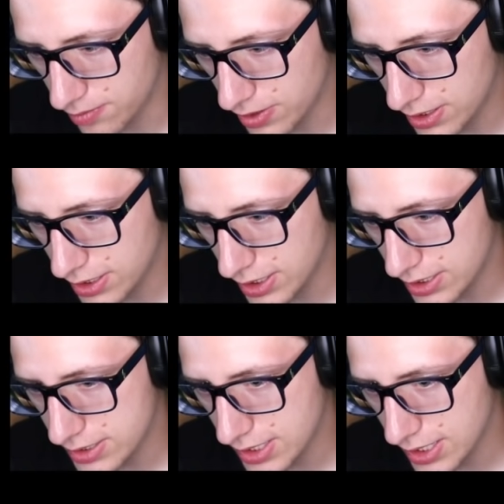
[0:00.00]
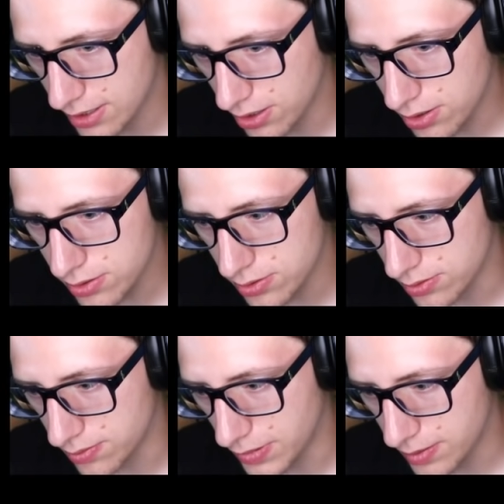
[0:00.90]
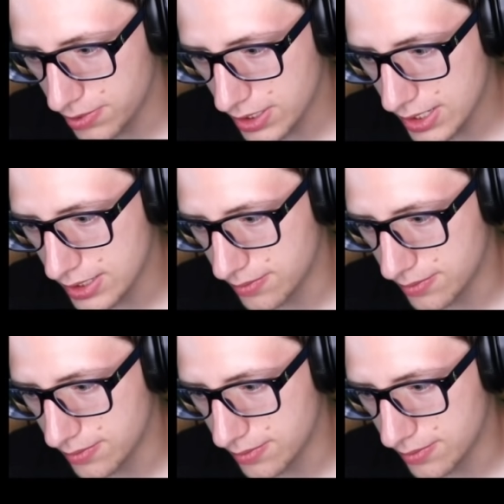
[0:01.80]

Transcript: right down. Oh, maybe not.